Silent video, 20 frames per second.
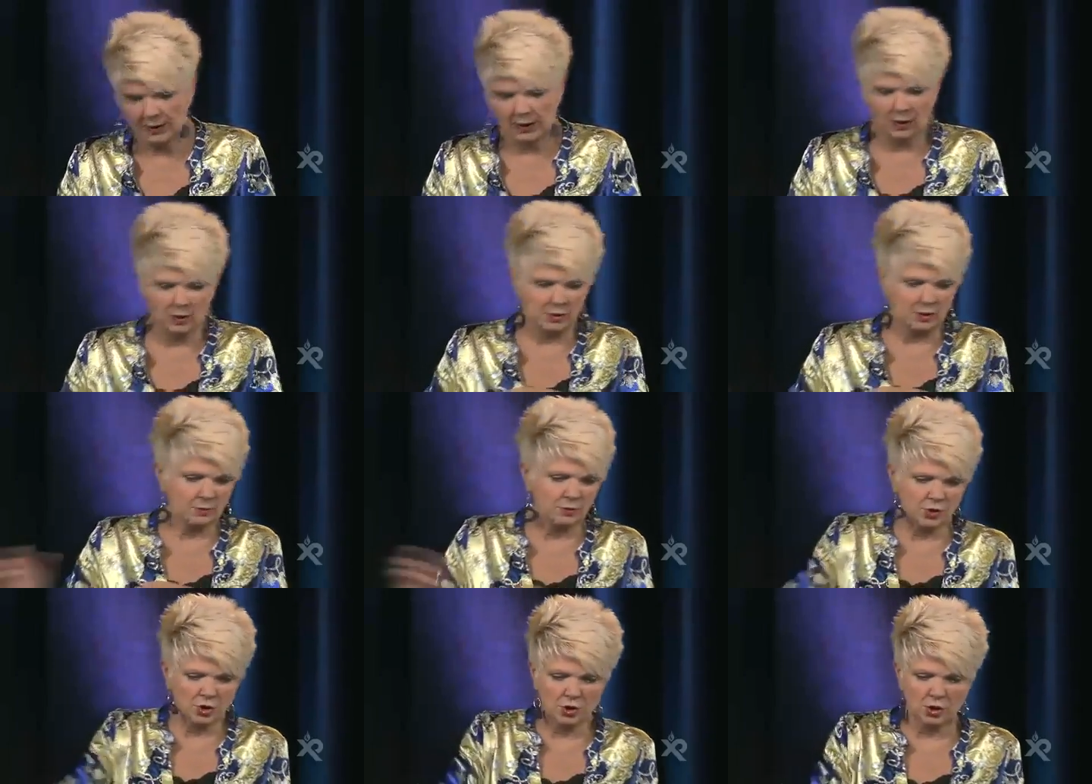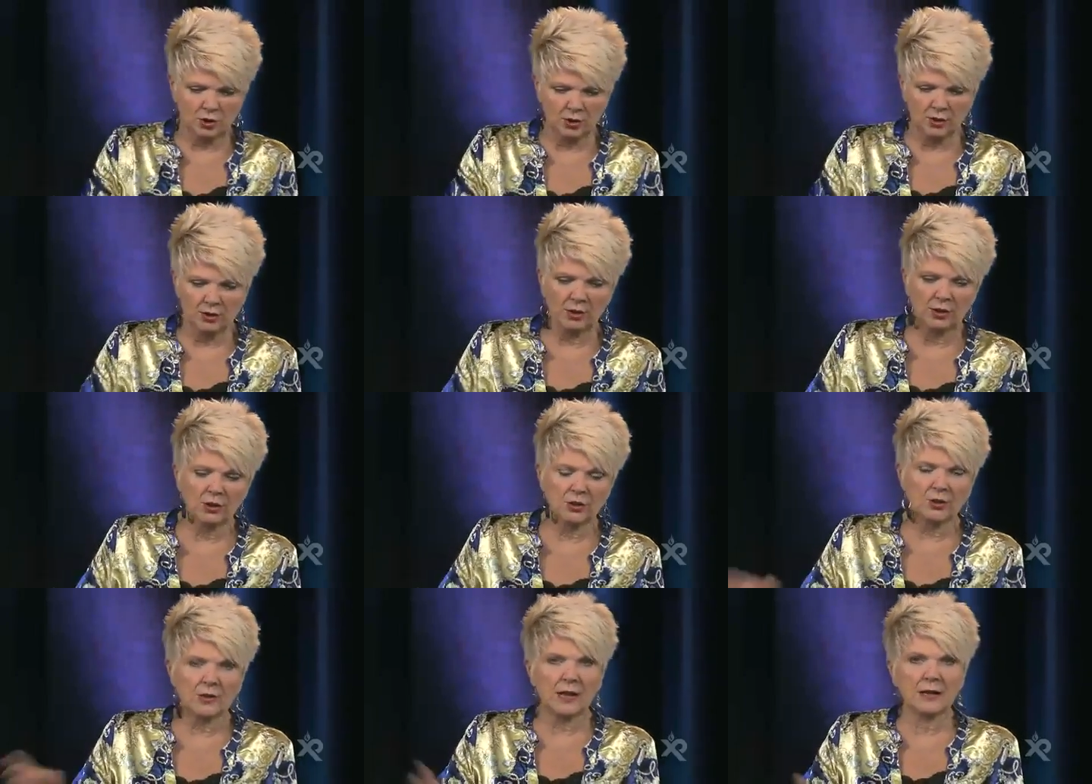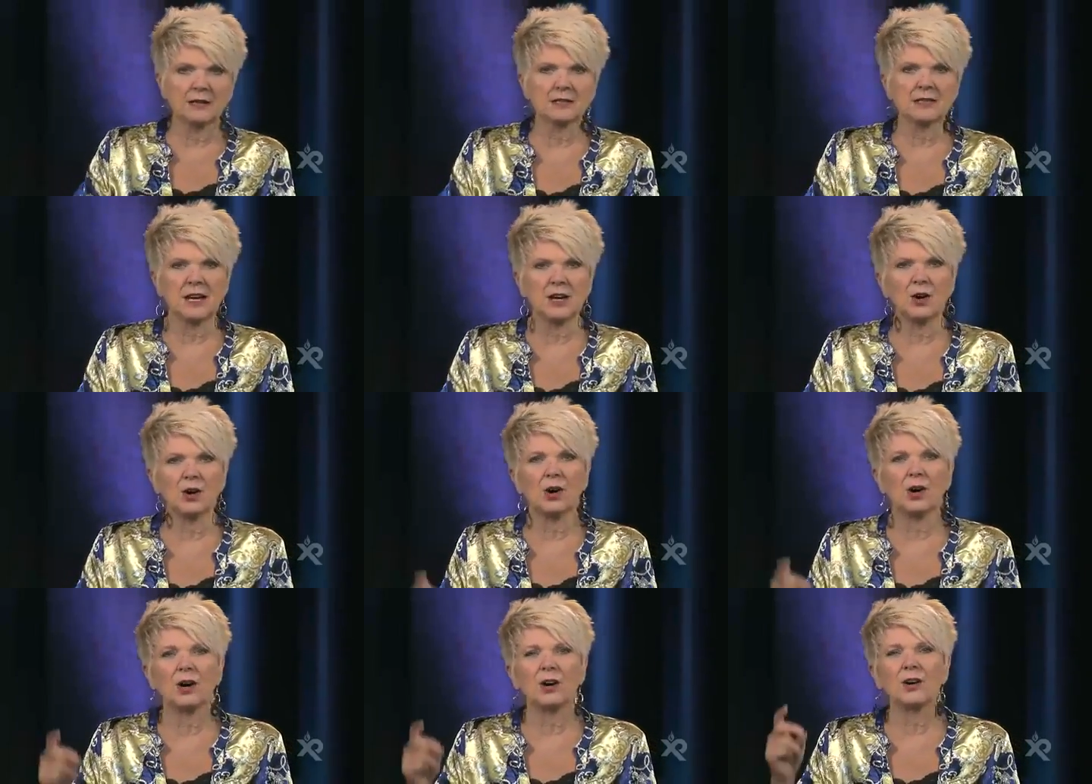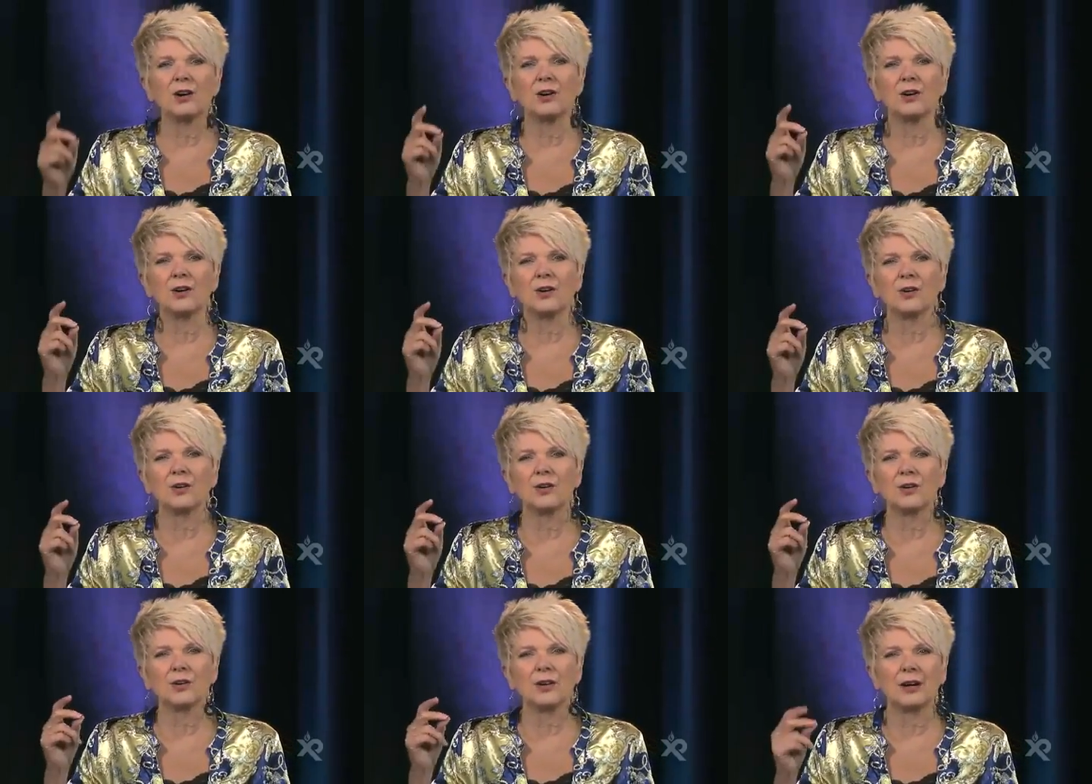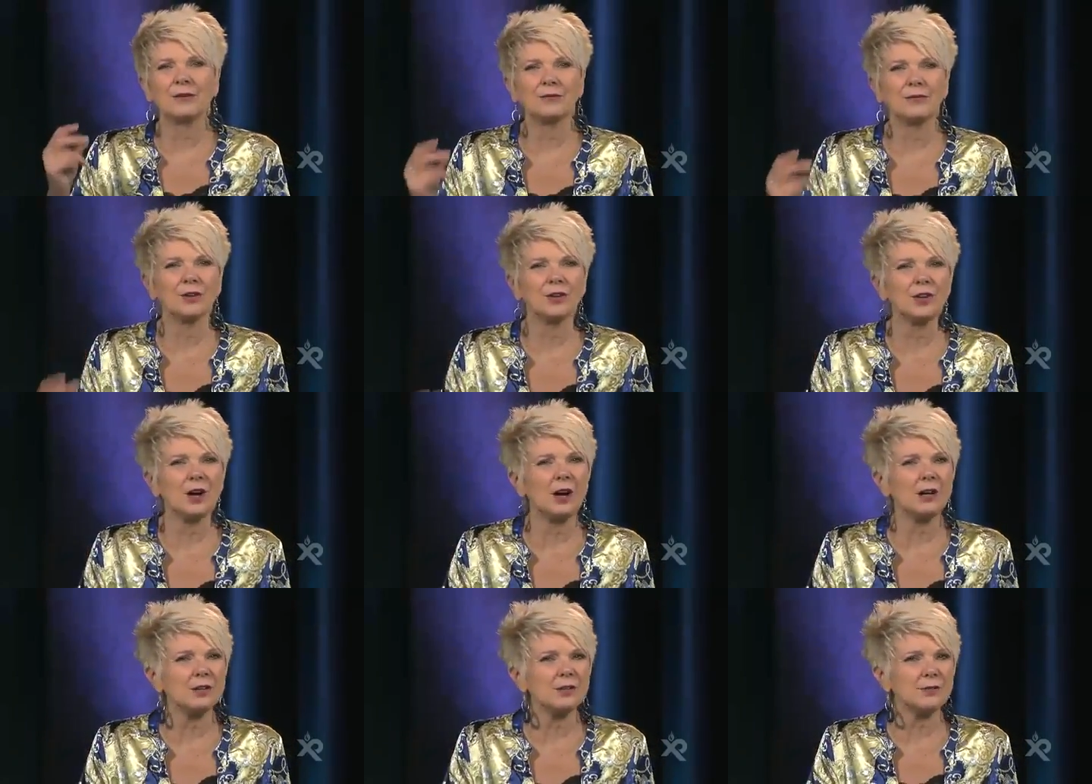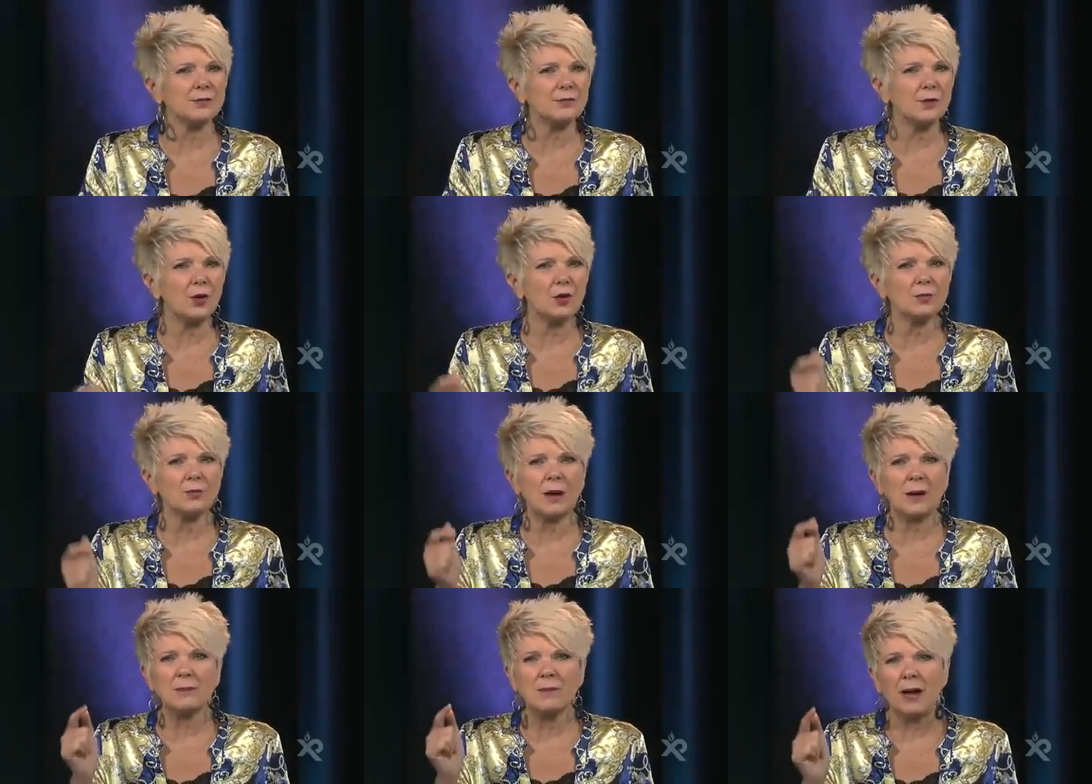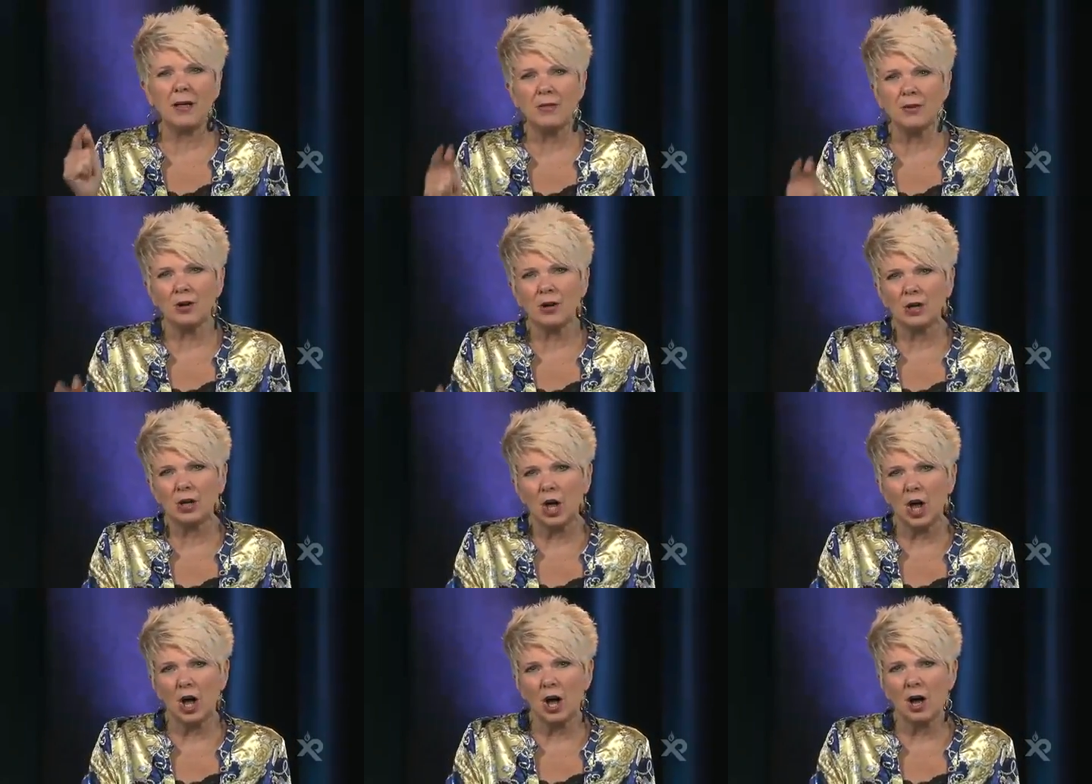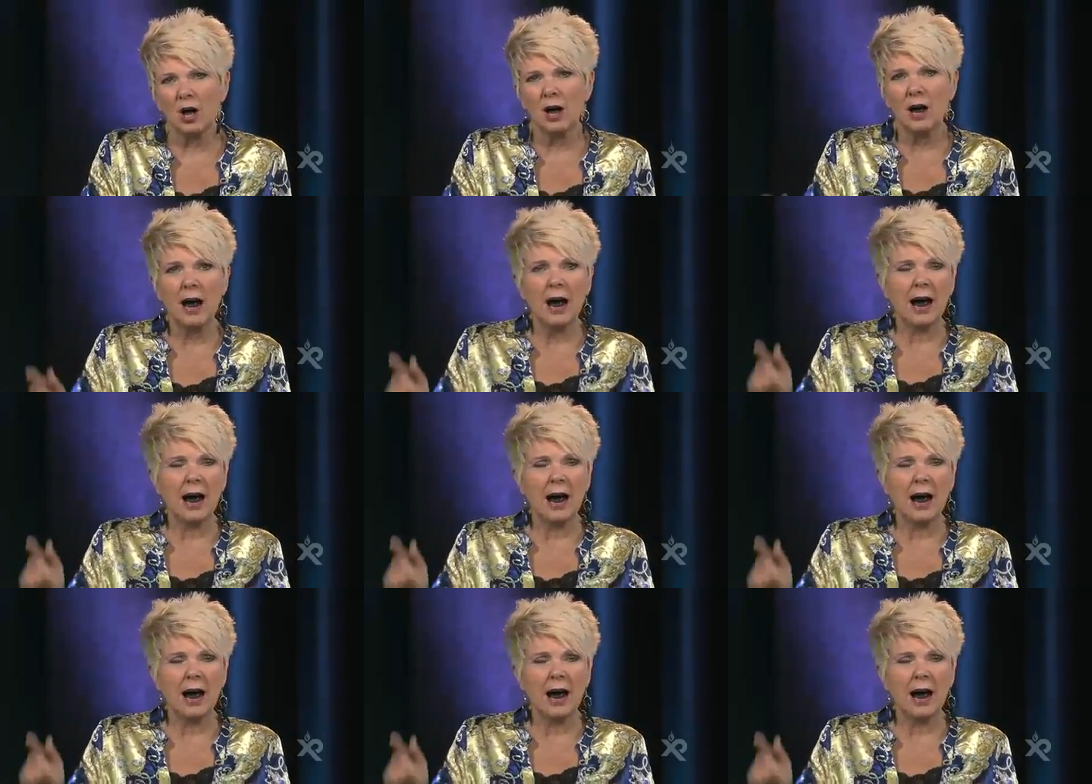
Here's some sugar. And you do that and say, oh, I forgot to phone my mother in law.